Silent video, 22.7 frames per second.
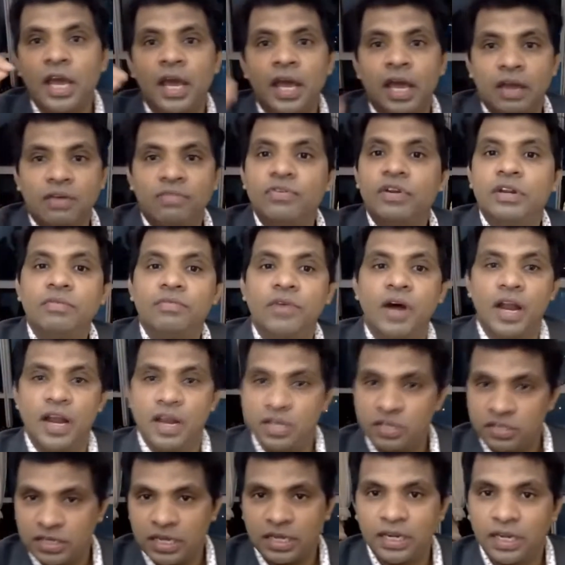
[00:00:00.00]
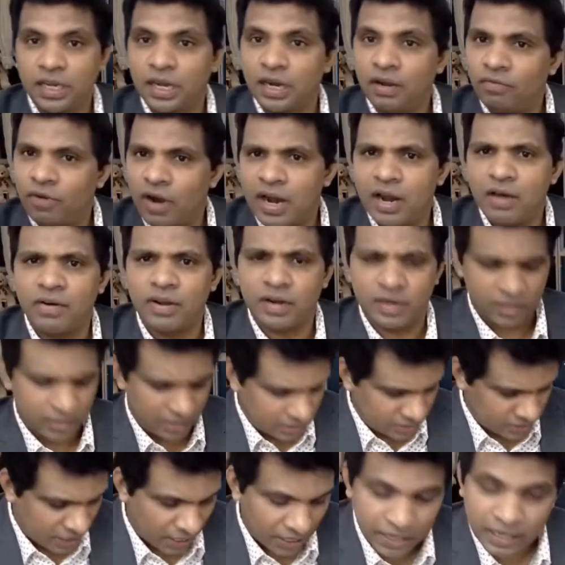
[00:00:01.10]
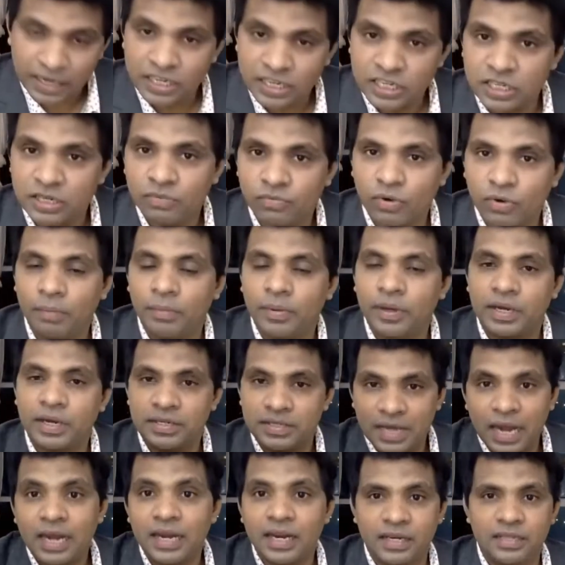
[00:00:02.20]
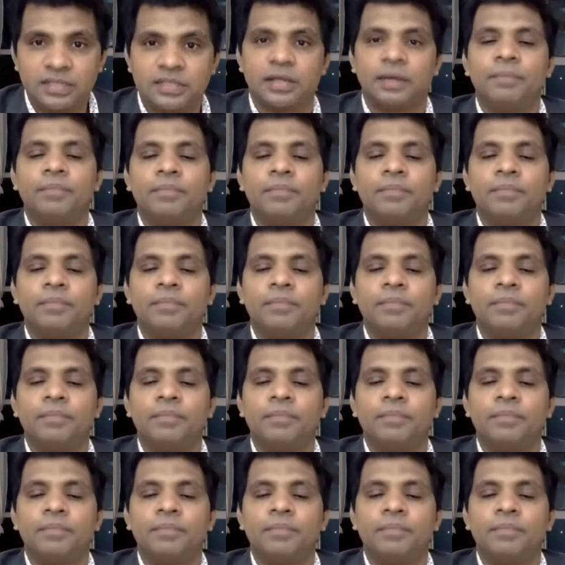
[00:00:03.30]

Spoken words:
Everyone is getting in a 1 hour consultation from a consultant.